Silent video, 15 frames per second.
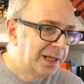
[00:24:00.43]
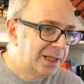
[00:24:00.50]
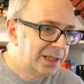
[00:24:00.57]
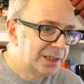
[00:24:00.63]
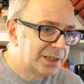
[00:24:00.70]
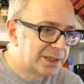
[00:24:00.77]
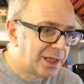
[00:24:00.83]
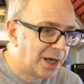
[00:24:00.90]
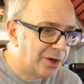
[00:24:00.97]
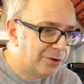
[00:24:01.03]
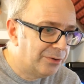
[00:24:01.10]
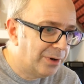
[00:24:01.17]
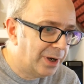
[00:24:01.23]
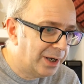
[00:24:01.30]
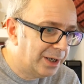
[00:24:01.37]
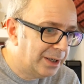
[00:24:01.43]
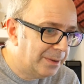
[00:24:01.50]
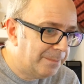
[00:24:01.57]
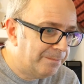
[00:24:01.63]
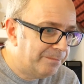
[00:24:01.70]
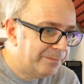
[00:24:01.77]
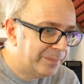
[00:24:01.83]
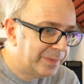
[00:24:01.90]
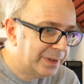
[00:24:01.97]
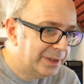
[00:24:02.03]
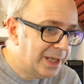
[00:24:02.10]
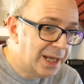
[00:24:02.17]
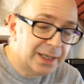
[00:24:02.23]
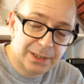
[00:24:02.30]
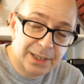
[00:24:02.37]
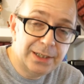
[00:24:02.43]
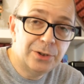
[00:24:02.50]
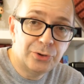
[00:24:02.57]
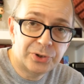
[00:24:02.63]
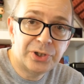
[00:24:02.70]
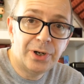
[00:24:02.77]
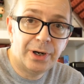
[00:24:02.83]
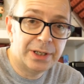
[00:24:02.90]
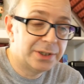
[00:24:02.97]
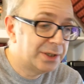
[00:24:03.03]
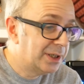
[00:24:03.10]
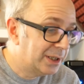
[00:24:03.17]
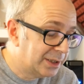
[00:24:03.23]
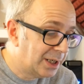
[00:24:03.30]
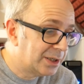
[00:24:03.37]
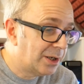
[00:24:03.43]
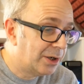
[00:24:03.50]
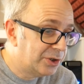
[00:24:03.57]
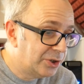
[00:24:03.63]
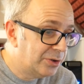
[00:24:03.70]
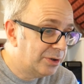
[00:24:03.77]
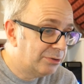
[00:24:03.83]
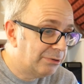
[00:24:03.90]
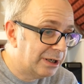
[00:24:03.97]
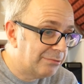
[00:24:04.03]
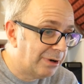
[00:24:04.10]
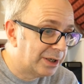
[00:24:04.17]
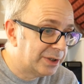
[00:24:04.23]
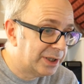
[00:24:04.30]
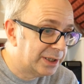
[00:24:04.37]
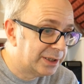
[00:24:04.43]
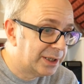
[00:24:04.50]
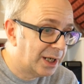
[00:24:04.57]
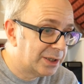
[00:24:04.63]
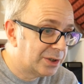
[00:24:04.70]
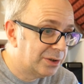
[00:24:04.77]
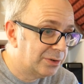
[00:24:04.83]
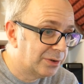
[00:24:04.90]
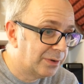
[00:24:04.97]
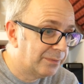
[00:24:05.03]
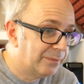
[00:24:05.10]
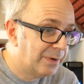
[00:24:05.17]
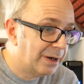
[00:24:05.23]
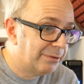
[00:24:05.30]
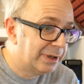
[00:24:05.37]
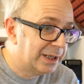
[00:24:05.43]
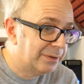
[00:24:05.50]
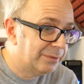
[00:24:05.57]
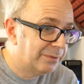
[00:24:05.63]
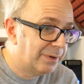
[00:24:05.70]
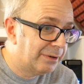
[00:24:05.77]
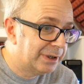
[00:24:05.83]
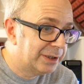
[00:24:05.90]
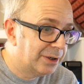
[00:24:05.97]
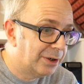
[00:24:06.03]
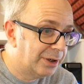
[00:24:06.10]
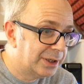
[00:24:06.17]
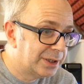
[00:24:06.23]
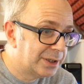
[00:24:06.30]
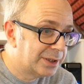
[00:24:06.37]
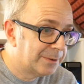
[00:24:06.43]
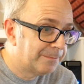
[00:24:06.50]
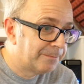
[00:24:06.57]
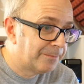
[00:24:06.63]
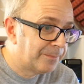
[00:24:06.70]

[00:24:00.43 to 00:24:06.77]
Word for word: So um, yeah, it, it looks nice. It does. I do agree, Russ. It does look very, very nice.